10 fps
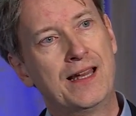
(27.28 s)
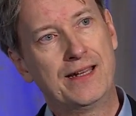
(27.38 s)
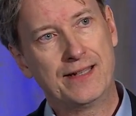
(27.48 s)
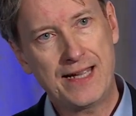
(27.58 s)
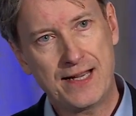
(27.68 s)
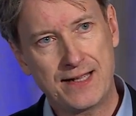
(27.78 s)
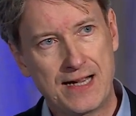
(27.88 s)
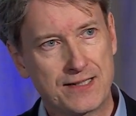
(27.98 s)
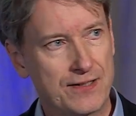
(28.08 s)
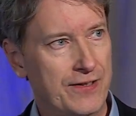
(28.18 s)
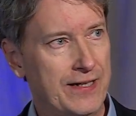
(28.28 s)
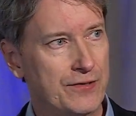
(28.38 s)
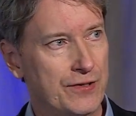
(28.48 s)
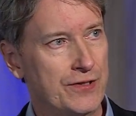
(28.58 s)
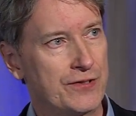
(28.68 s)
an AI
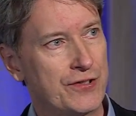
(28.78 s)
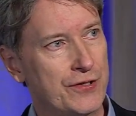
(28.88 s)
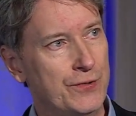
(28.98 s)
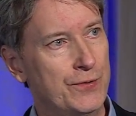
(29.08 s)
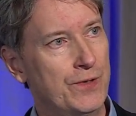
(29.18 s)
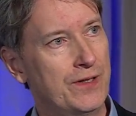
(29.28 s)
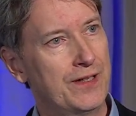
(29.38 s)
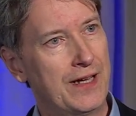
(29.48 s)
accelerator to